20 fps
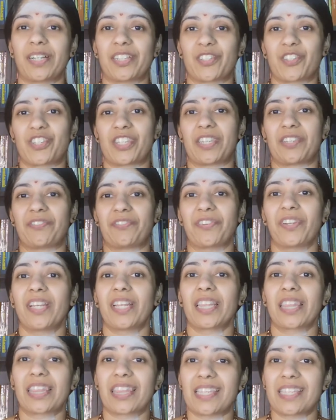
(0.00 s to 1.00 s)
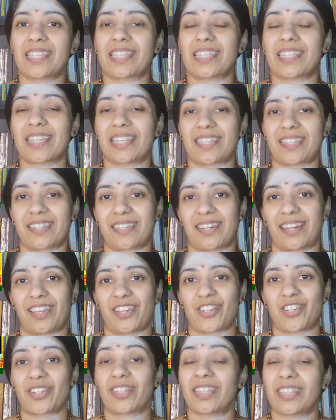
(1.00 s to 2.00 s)
achieve this
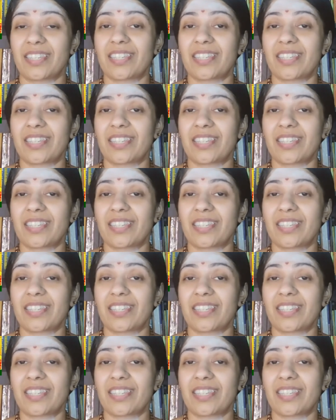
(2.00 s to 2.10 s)
destination.